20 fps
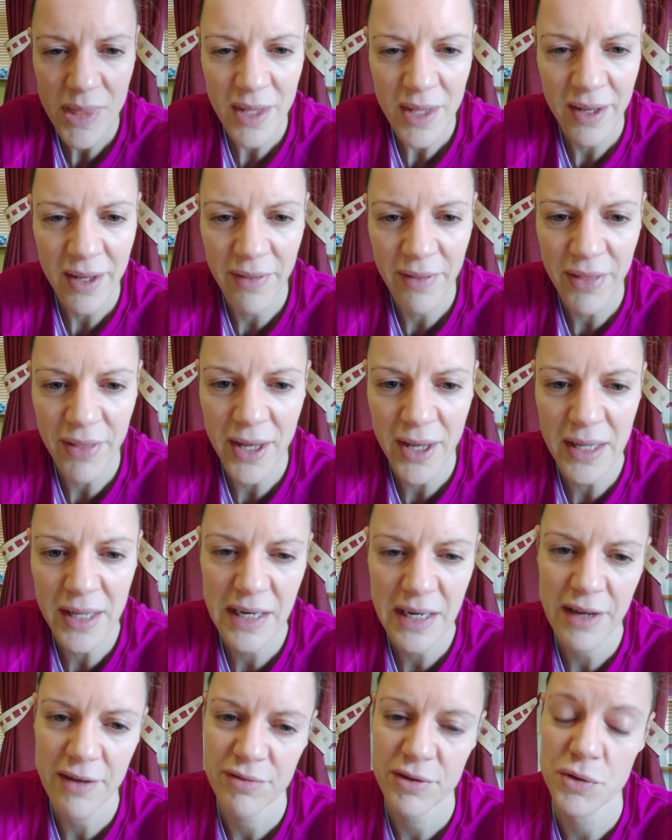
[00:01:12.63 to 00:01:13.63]

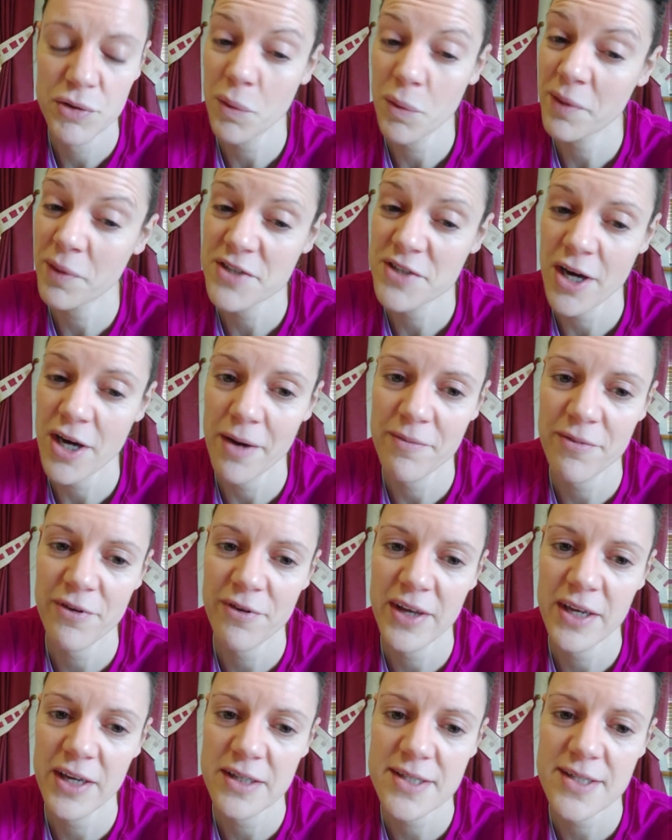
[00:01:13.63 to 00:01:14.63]
then if you don't have time for
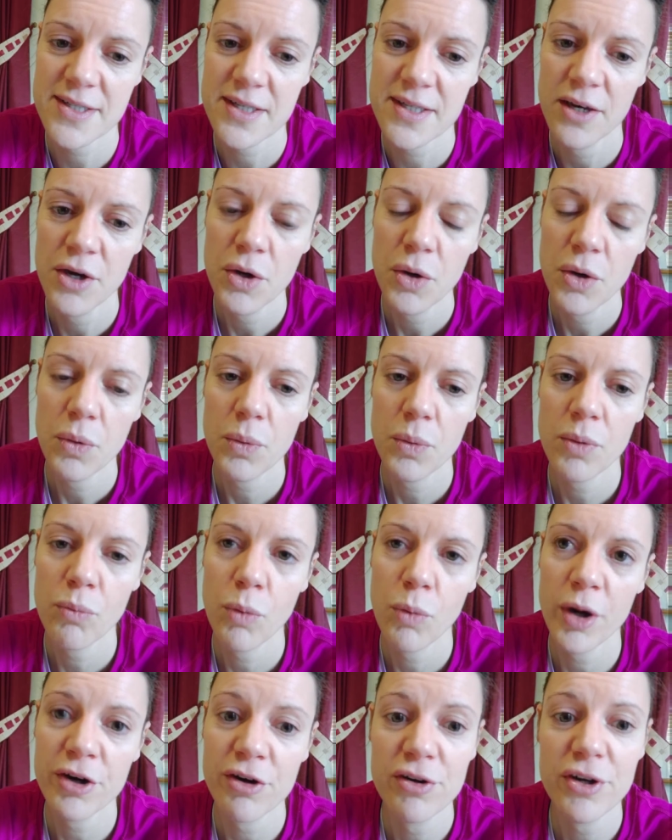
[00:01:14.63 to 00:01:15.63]
this,
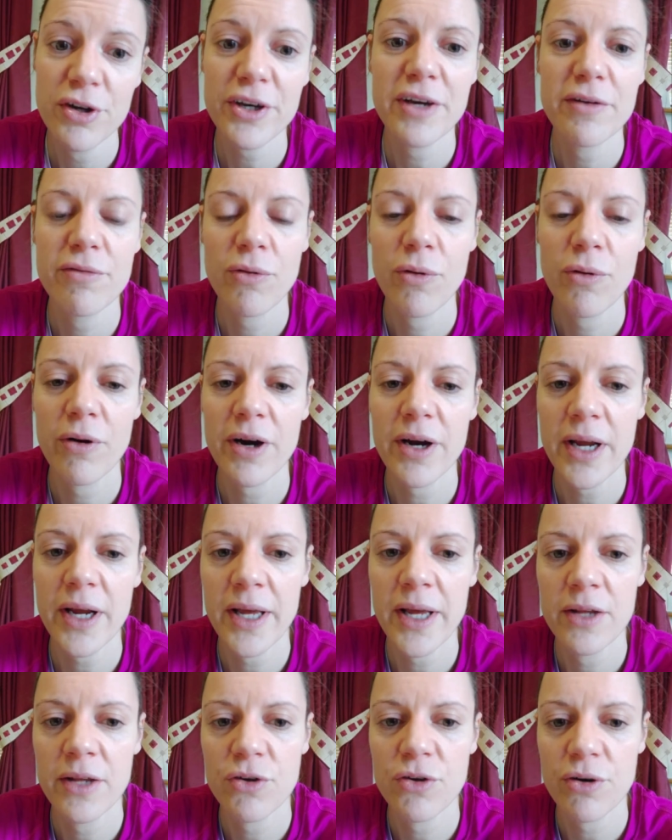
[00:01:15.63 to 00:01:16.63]
what you're looking for
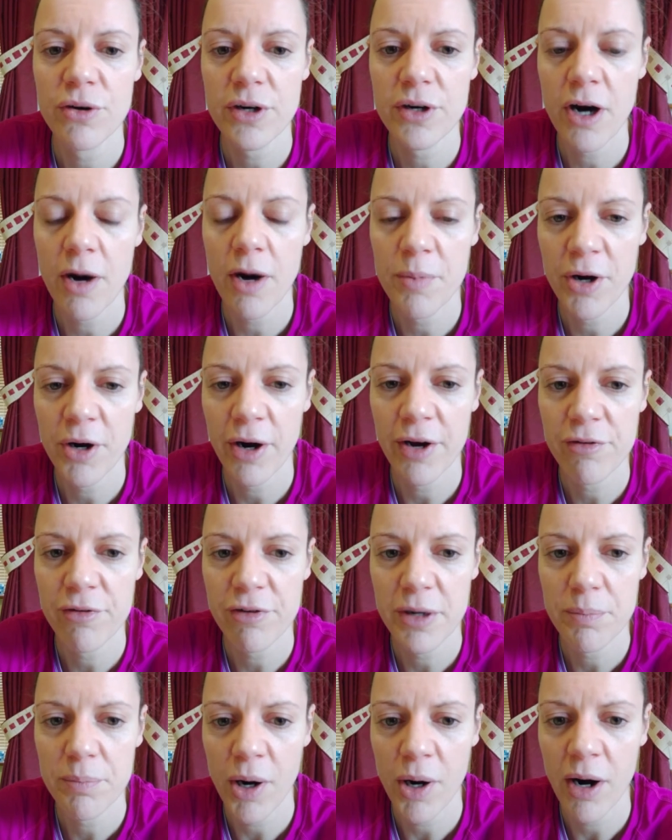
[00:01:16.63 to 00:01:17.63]
in your
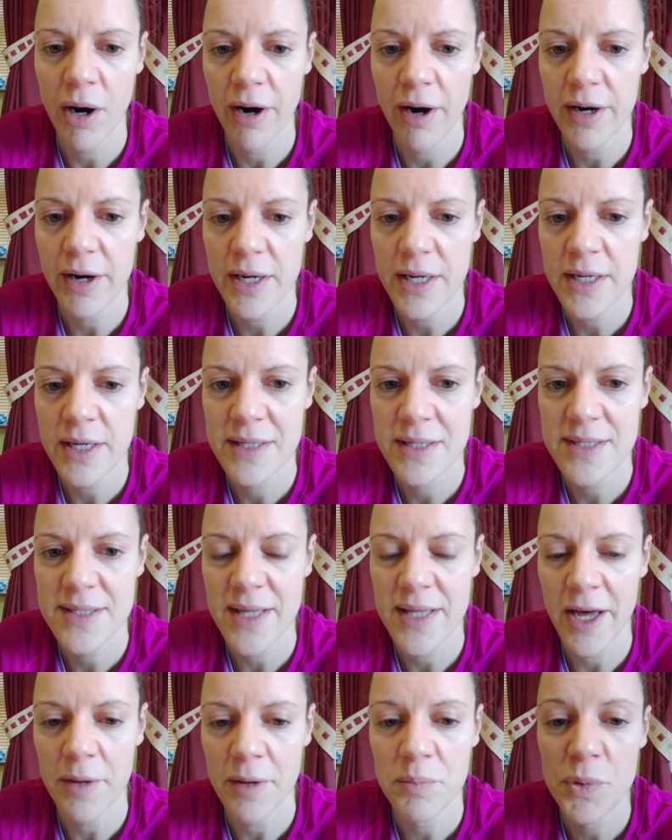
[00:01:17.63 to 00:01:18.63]
carbohydrate bar is
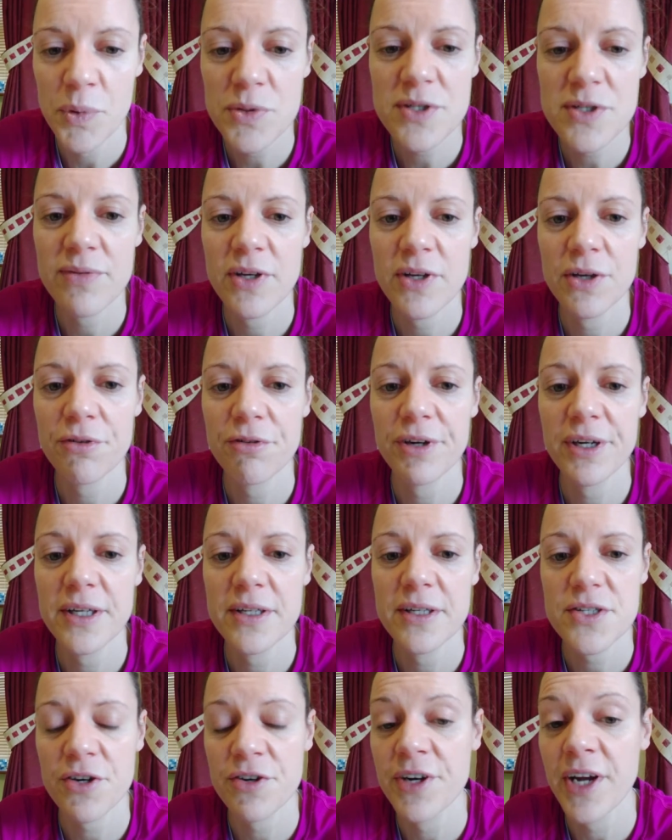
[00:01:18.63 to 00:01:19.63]
that most of the
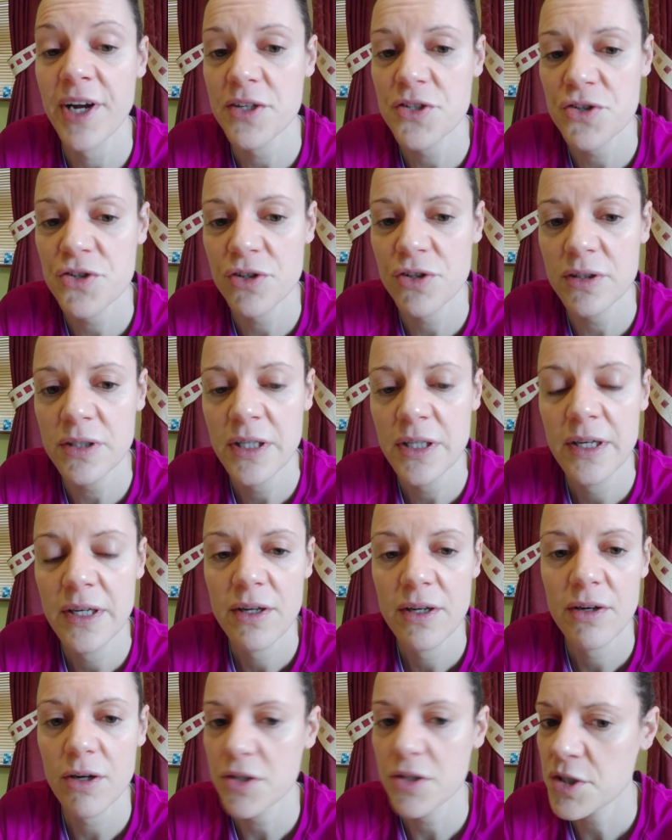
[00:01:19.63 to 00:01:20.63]
ingredients are natural,
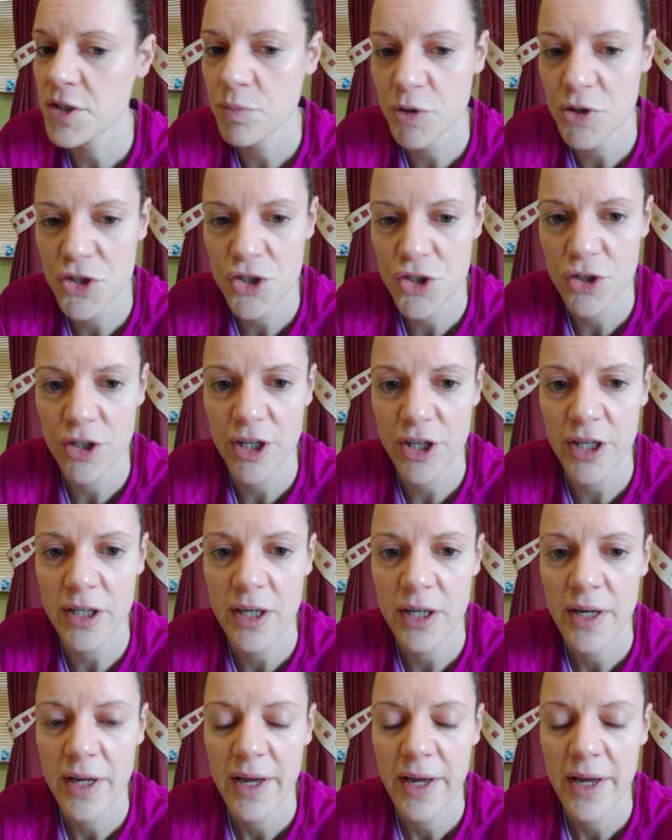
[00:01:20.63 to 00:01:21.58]
not too much sugar.